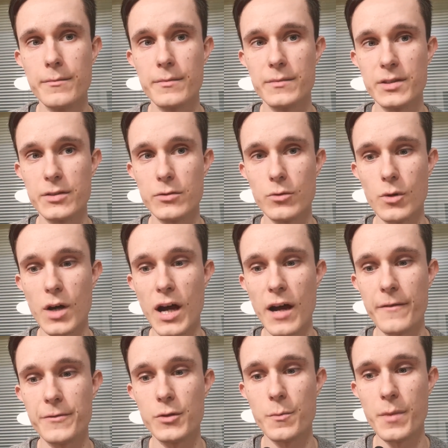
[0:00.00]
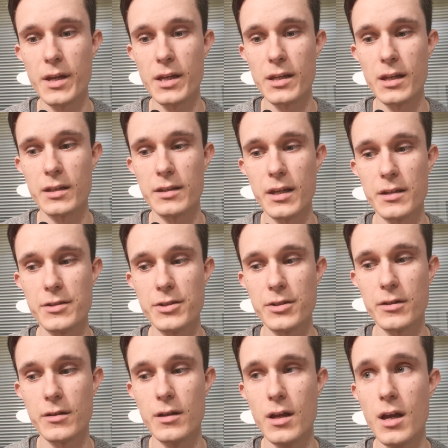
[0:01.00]
you have to pay
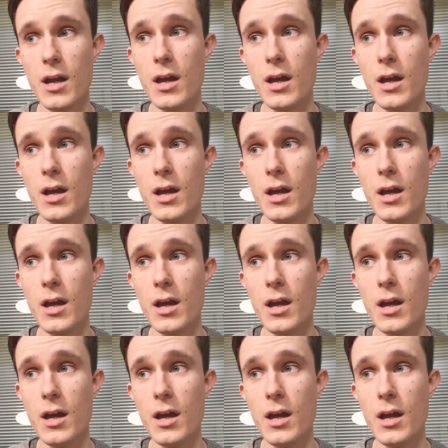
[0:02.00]
attention